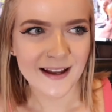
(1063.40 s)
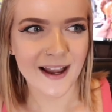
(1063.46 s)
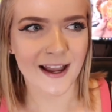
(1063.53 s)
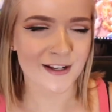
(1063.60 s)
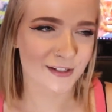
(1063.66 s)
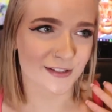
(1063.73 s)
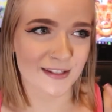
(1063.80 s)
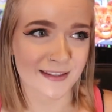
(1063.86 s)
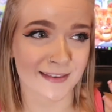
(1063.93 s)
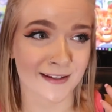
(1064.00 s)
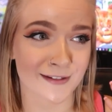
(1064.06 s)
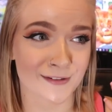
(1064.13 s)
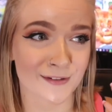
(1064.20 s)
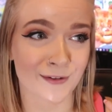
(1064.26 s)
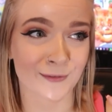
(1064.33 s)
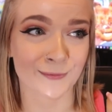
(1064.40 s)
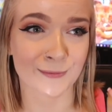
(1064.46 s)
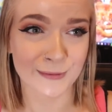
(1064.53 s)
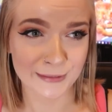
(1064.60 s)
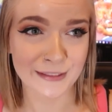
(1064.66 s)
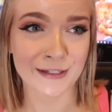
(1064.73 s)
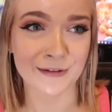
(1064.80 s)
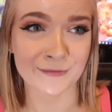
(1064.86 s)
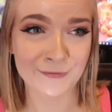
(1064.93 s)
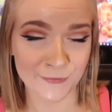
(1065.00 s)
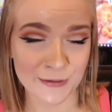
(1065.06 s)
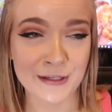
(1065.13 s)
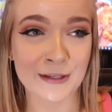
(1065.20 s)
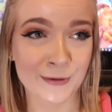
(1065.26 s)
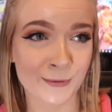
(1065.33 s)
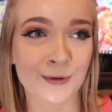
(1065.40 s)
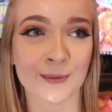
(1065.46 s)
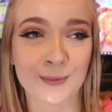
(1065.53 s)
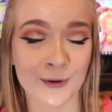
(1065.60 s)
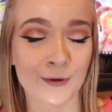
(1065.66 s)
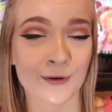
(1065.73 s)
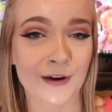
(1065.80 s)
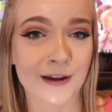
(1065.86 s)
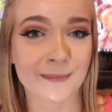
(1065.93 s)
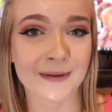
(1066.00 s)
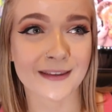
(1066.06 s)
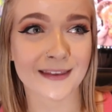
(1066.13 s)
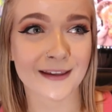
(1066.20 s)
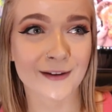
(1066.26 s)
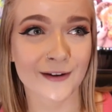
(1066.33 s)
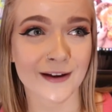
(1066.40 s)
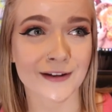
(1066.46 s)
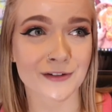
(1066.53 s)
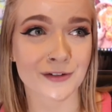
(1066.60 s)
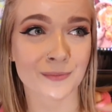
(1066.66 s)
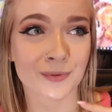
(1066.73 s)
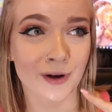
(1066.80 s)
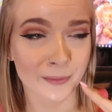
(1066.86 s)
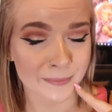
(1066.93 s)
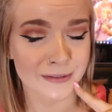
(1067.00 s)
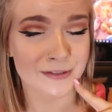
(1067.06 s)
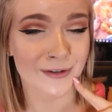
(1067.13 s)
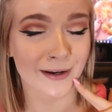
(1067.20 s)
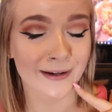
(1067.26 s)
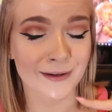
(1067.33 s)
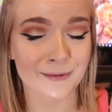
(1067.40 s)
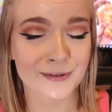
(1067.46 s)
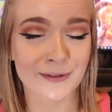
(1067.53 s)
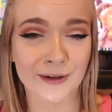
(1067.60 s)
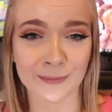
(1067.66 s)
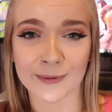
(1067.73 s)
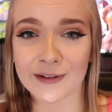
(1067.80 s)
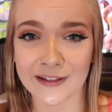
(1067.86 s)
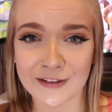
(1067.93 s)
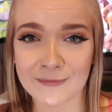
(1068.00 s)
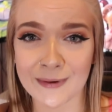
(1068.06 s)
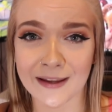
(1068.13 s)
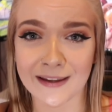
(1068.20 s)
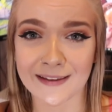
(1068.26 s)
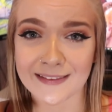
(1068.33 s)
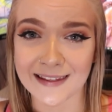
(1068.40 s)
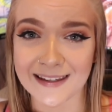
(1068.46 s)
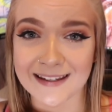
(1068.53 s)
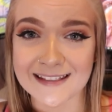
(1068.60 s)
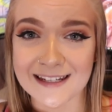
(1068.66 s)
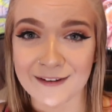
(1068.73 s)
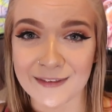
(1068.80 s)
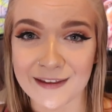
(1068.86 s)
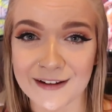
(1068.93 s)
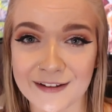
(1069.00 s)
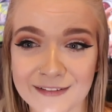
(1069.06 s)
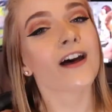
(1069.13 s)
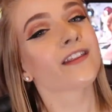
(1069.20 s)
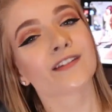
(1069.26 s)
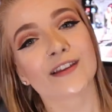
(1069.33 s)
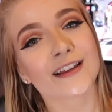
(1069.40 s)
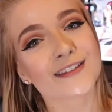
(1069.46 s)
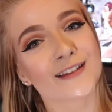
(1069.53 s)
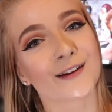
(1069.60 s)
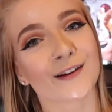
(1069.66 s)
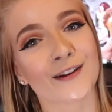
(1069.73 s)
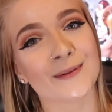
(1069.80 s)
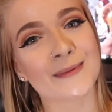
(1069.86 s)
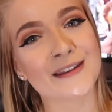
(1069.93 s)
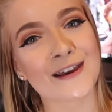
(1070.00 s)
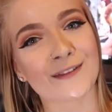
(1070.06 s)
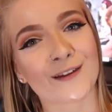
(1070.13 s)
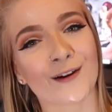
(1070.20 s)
I just think that it's a really freaking cool program and that you guys should probably try it out. So I will leave my link down there. Other links that are gonna be down